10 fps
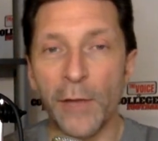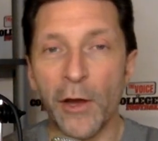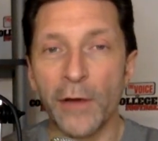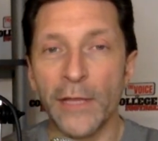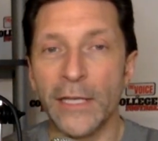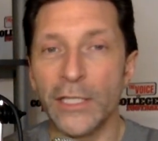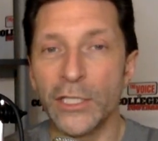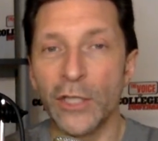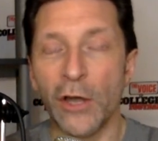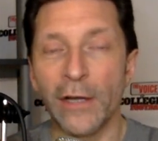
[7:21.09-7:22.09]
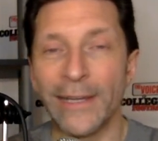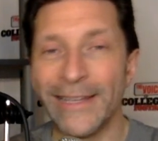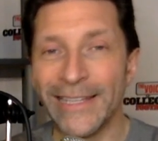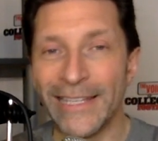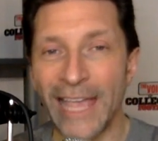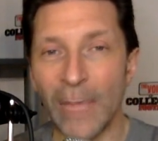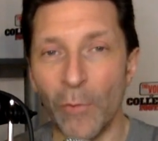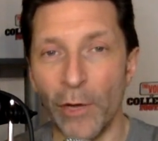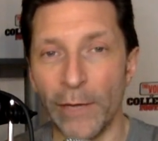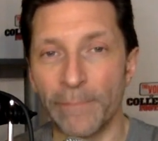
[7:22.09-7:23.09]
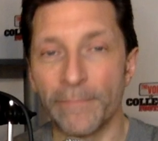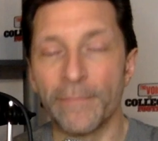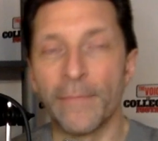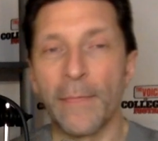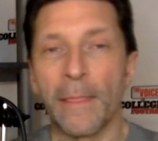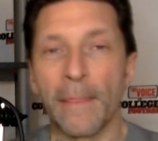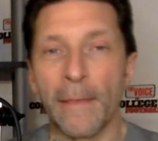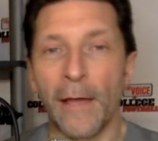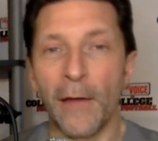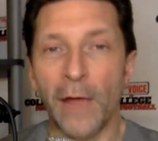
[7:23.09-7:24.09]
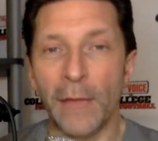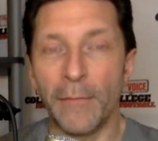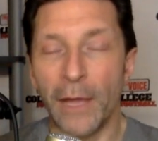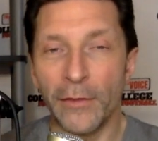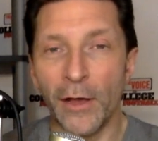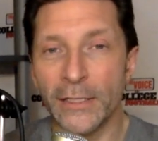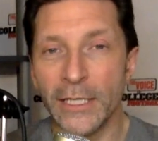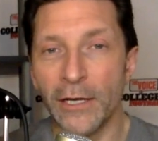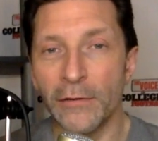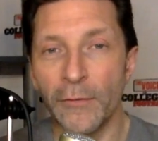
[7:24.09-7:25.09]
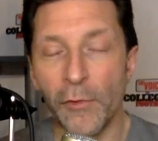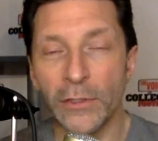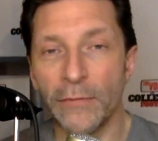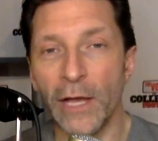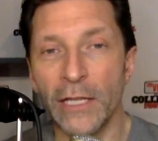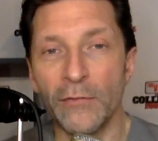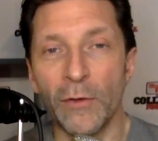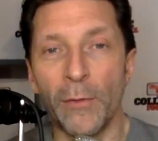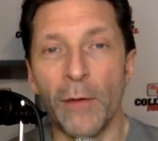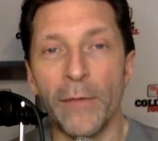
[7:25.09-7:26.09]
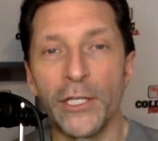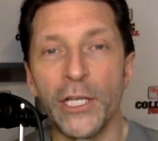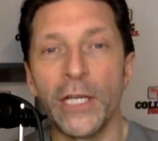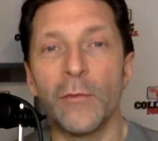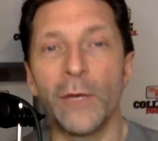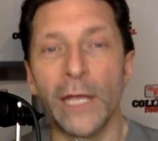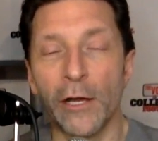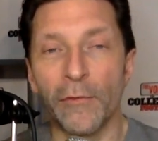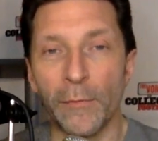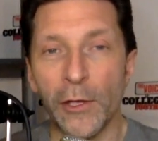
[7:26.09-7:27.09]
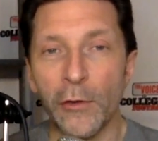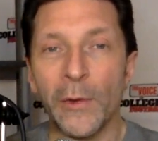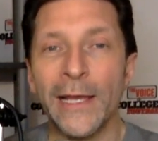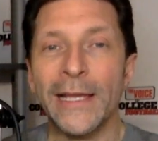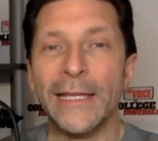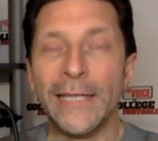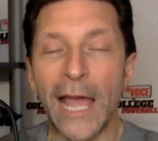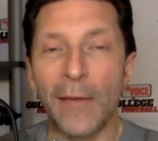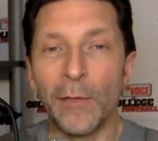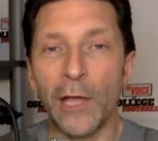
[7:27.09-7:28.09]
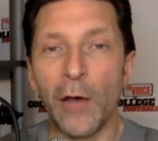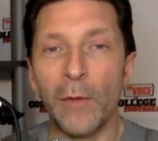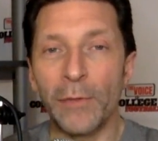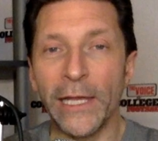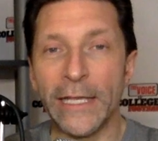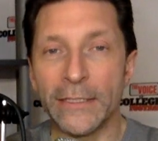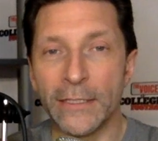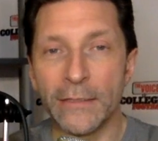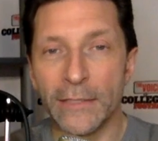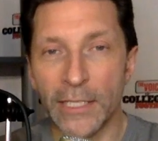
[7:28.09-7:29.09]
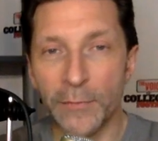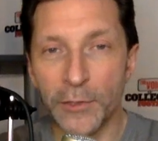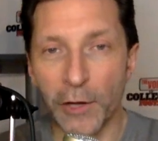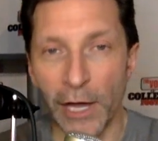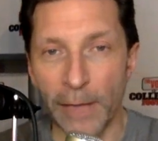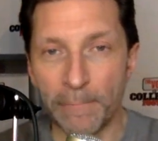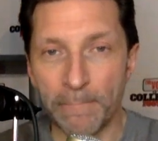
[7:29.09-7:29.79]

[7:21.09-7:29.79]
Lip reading: McCarthy to start game 1. All right, my thoughts here. The Voice of College Football Michigan. Want to hear from you down below. And please subscribe.